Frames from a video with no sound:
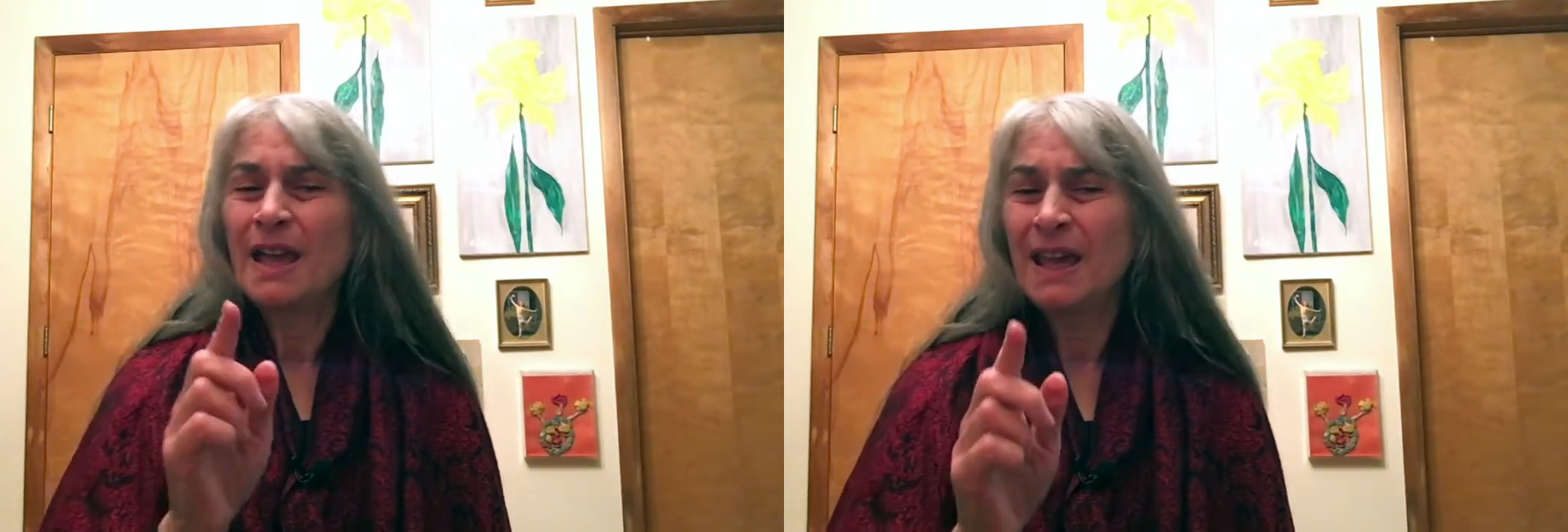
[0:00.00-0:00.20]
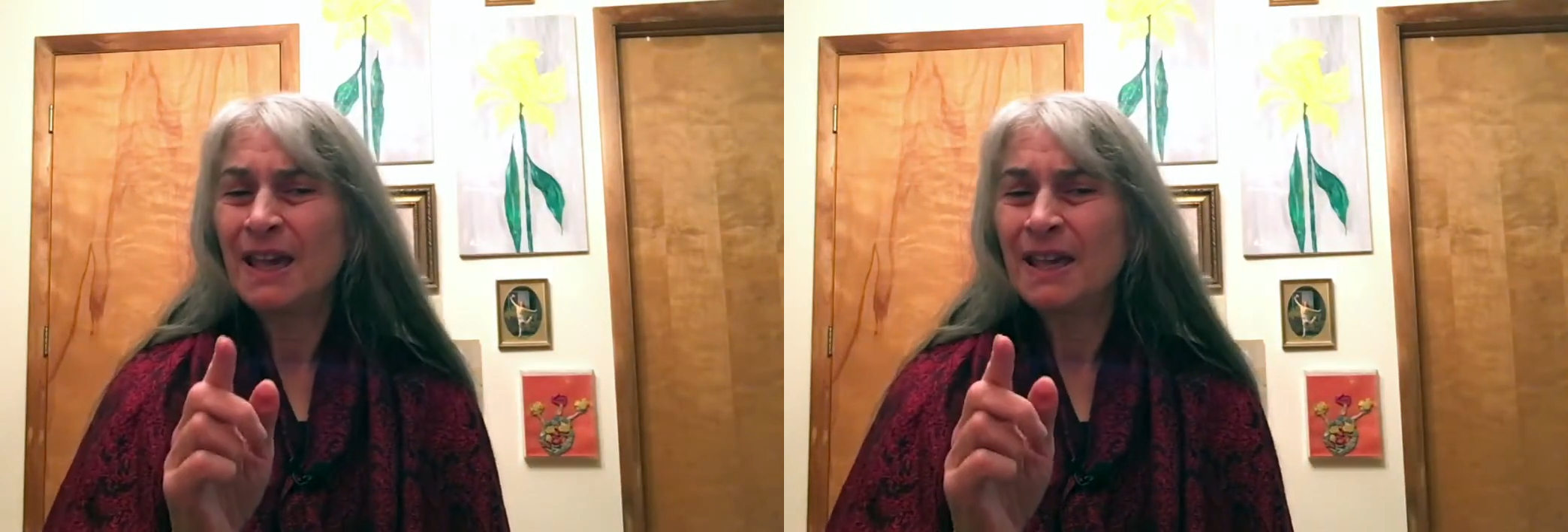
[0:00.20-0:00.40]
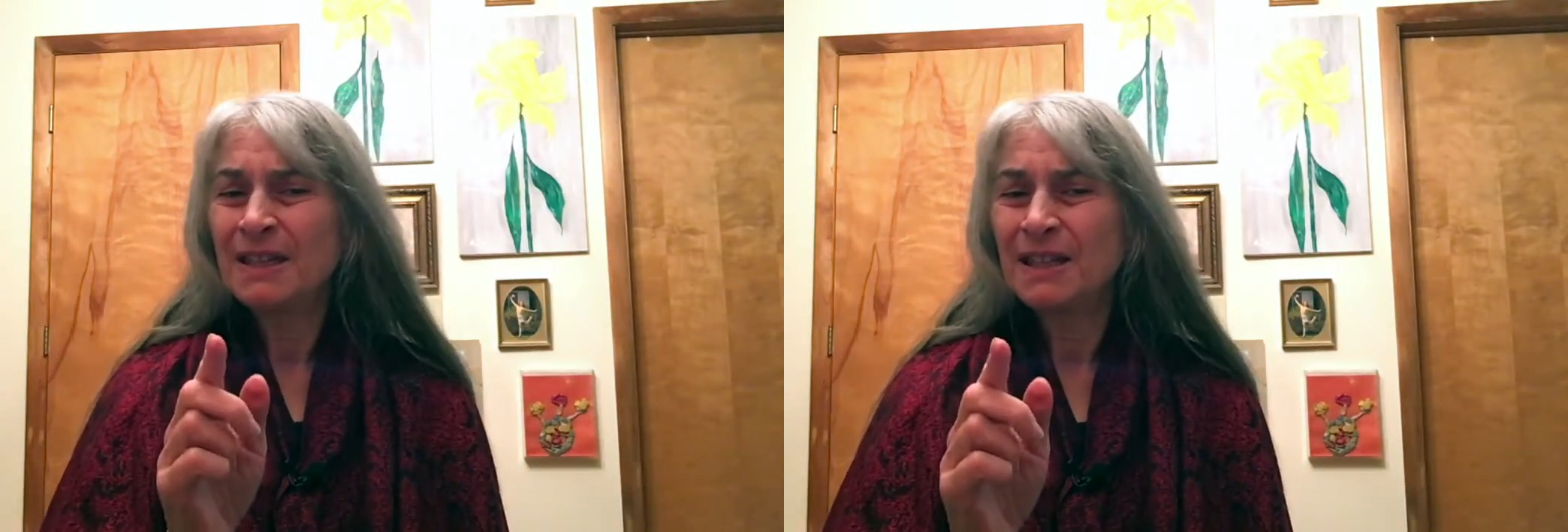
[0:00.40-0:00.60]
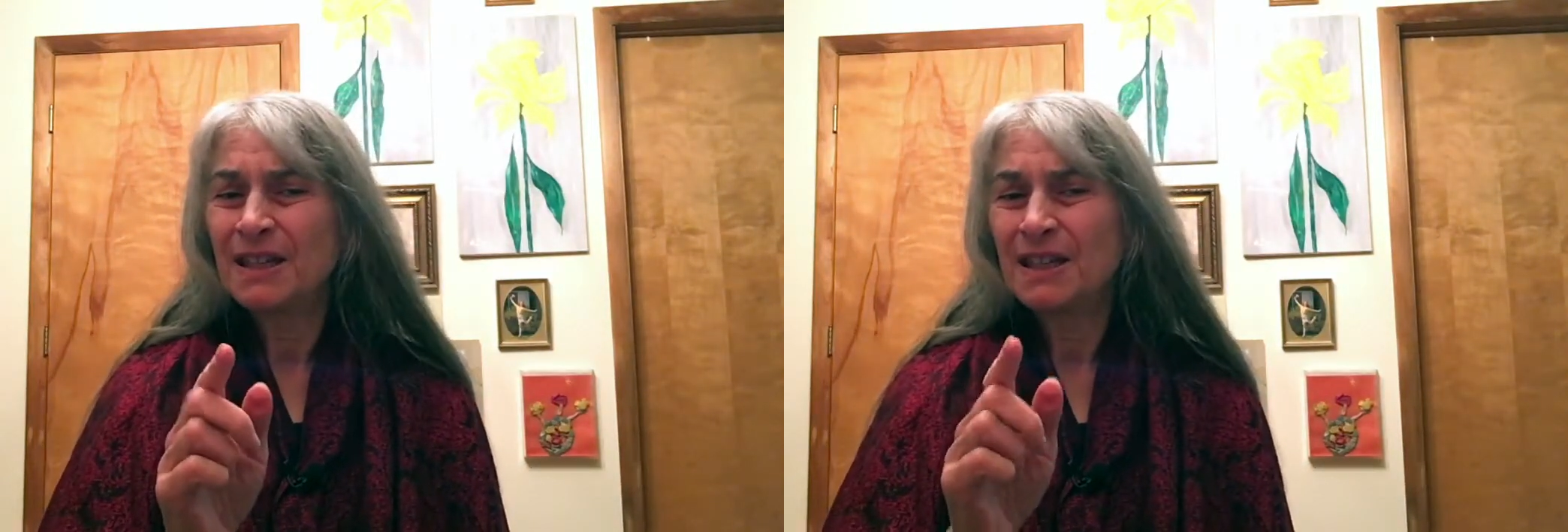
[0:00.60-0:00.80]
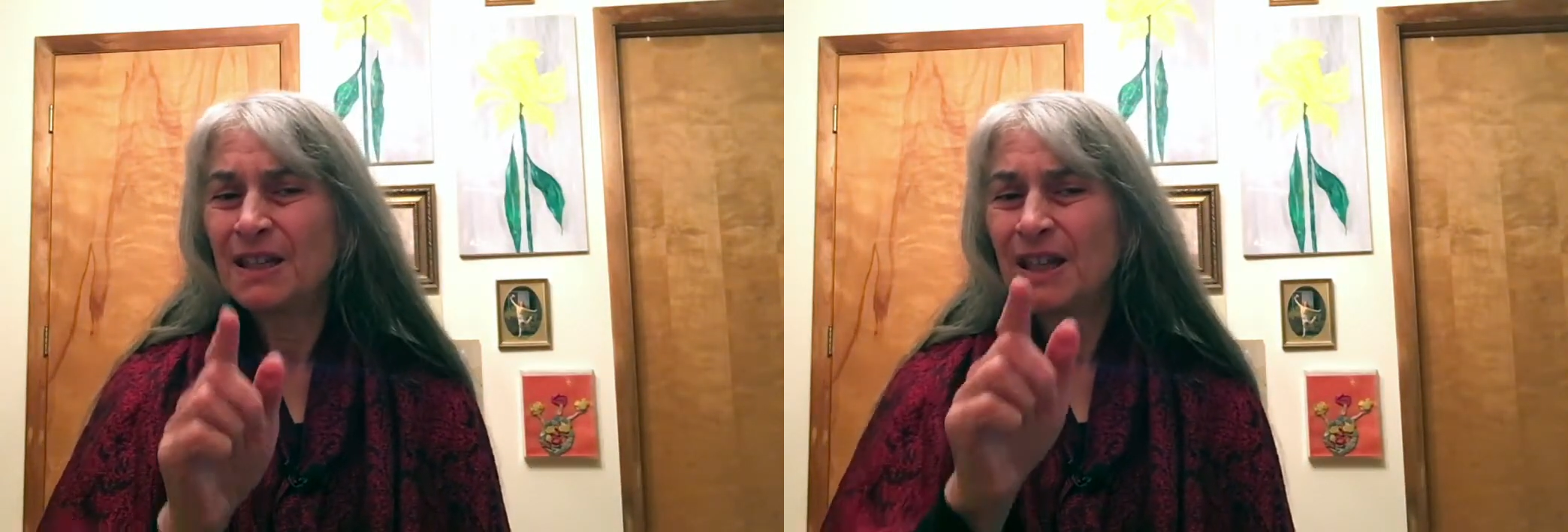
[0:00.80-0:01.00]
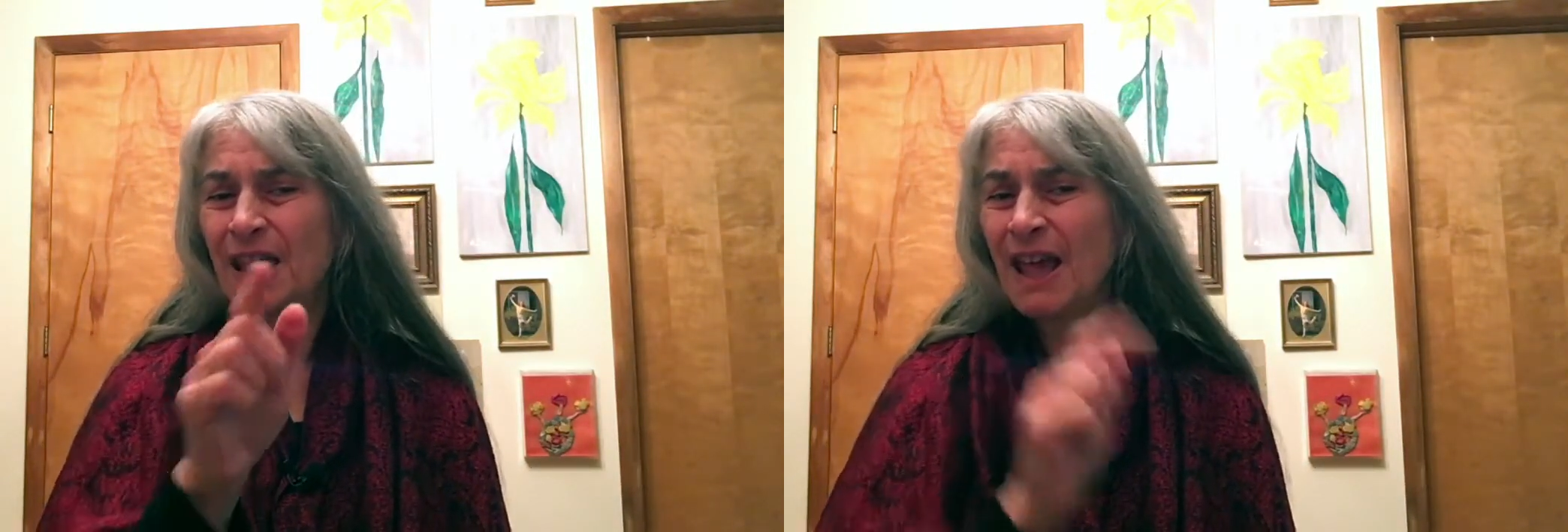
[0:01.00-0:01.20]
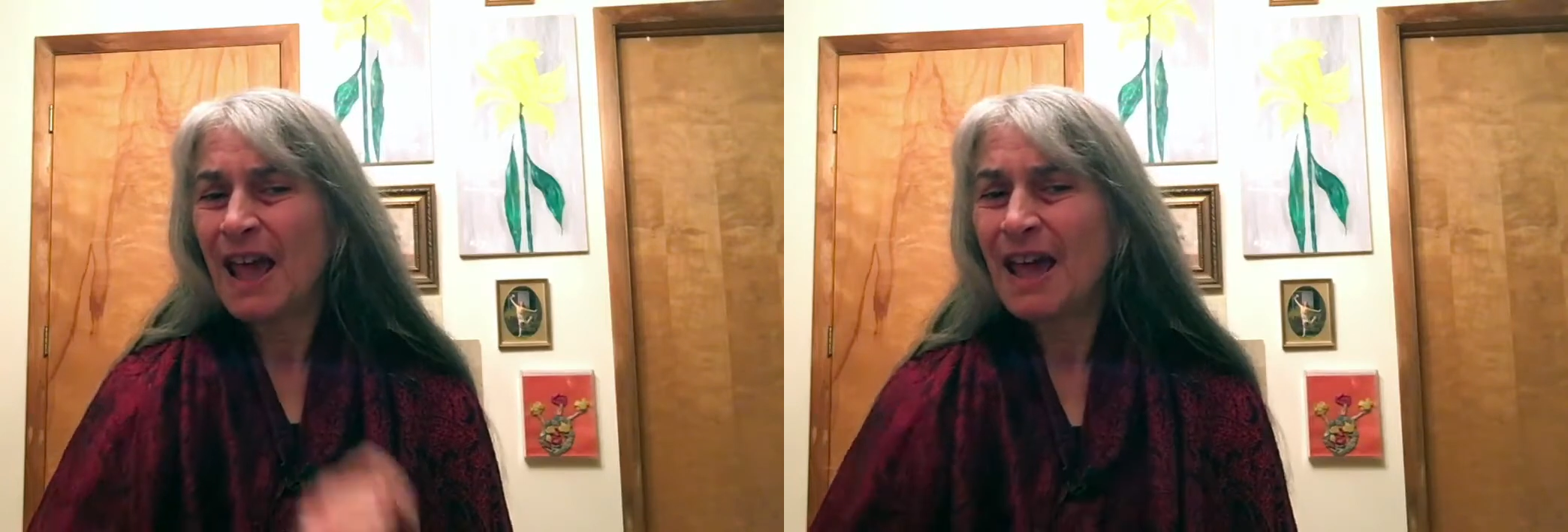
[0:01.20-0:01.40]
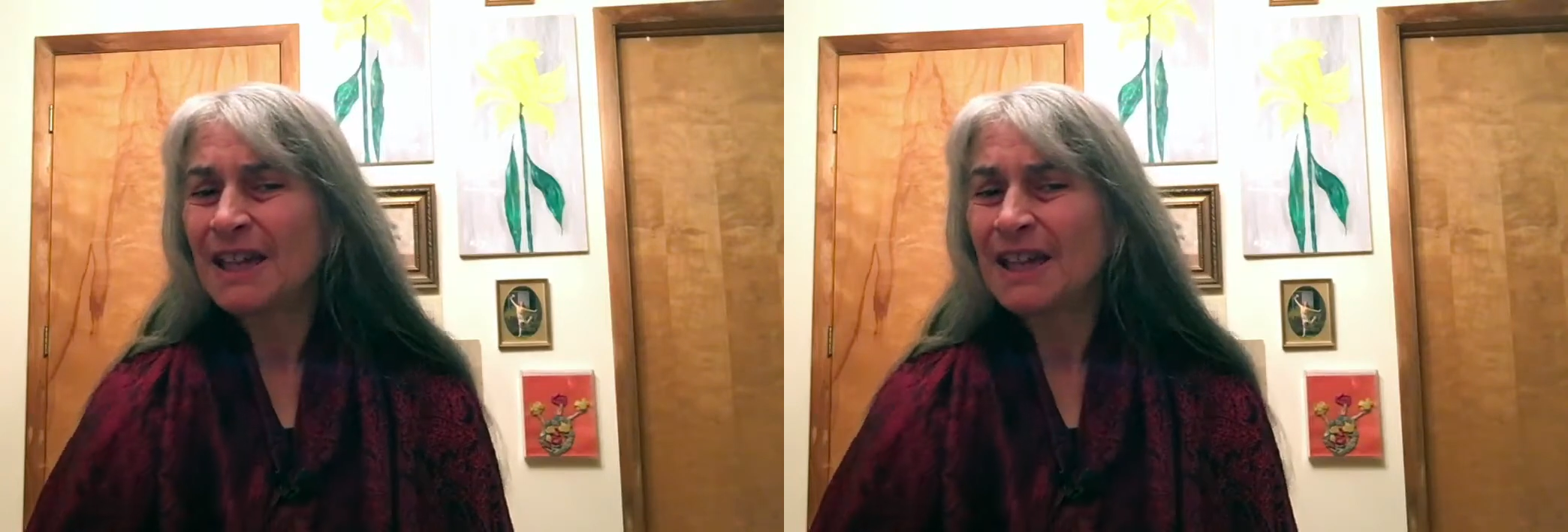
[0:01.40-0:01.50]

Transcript: And how